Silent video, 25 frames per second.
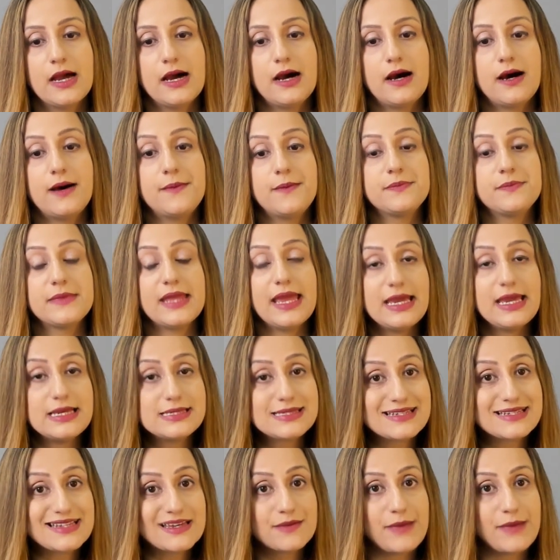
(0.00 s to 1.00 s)
Um,
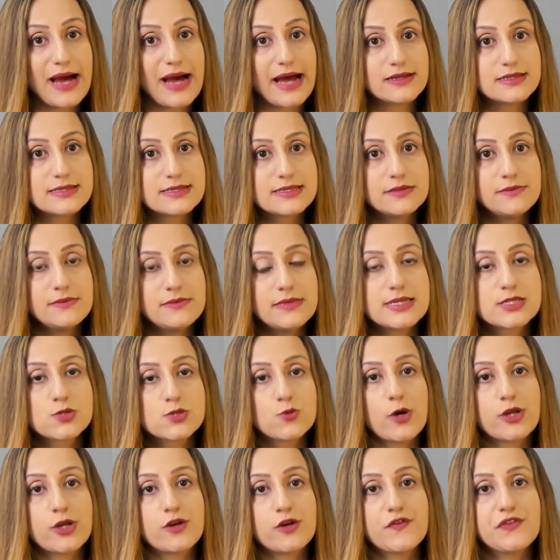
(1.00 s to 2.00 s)
astigmatism
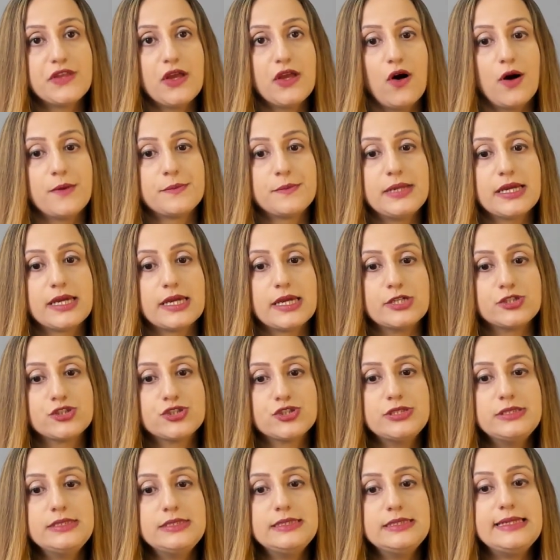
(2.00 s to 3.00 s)
is one of the
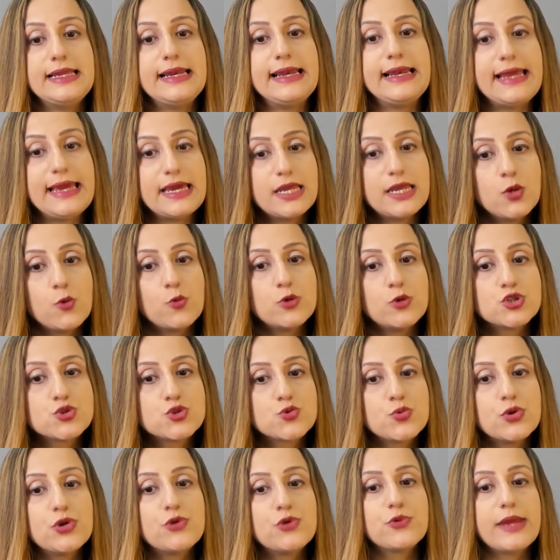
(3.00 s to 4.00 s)
complication, delayed
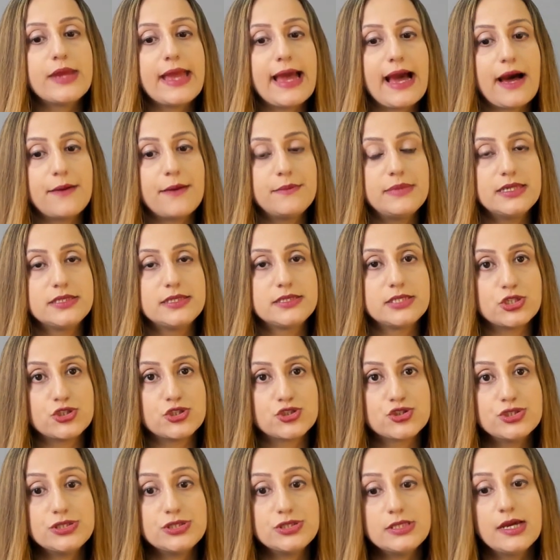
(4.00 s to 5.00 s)
visual
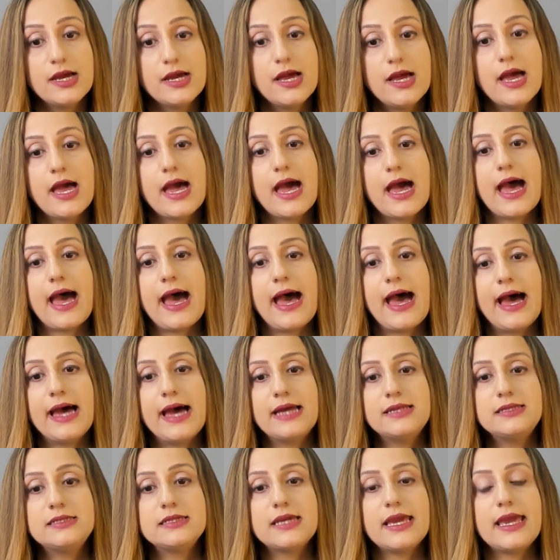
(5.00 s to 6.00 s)
rehabilitation,
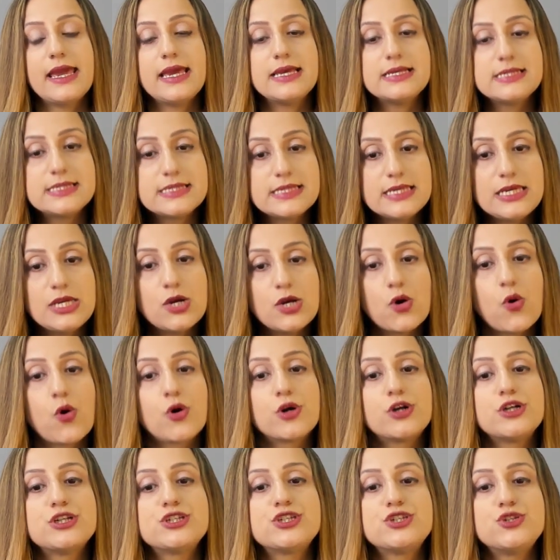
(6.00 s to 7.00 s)
and AC
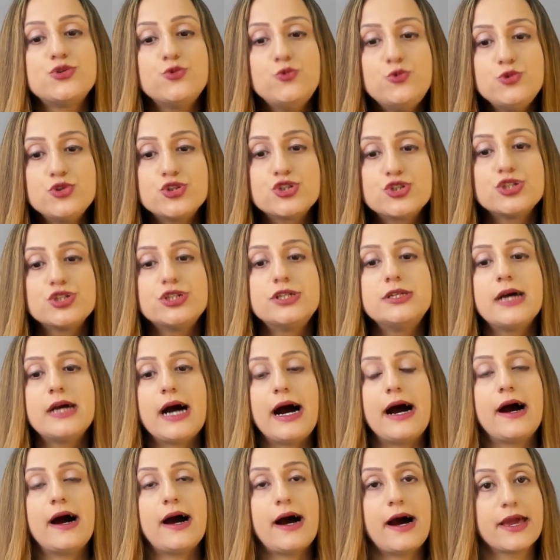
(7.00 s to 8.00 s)
or a sutured
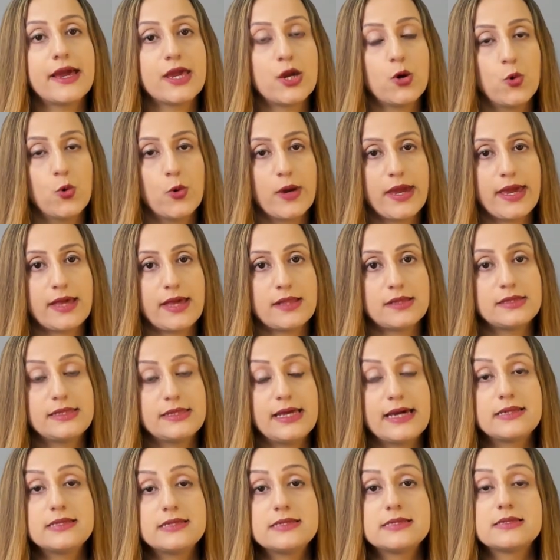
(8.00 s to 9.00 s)
IOL.
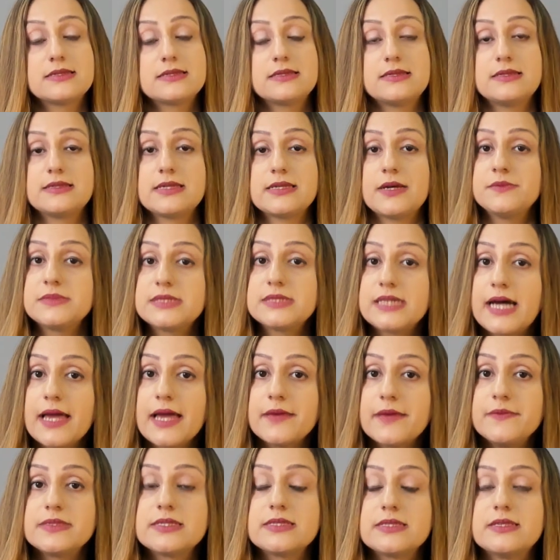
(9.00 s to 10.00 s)
That is,
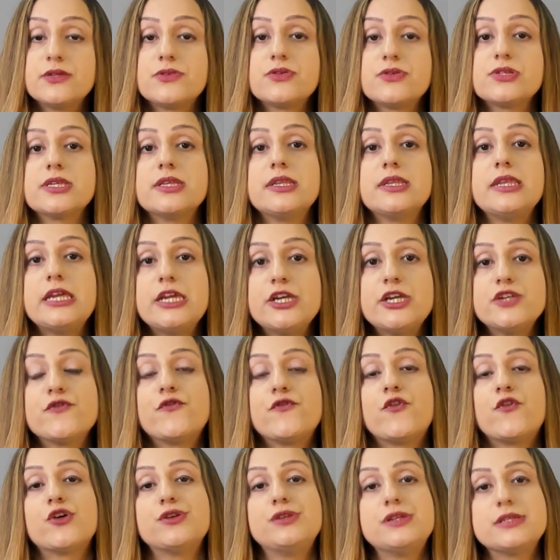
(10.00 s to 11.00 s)
sometimes there is a need
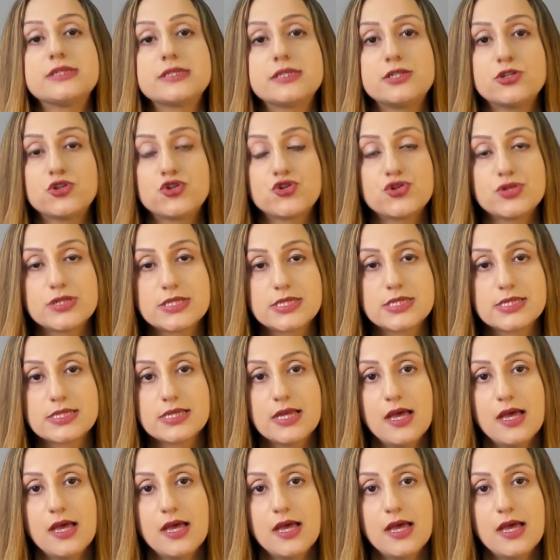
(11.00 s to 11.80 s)
for the stitches.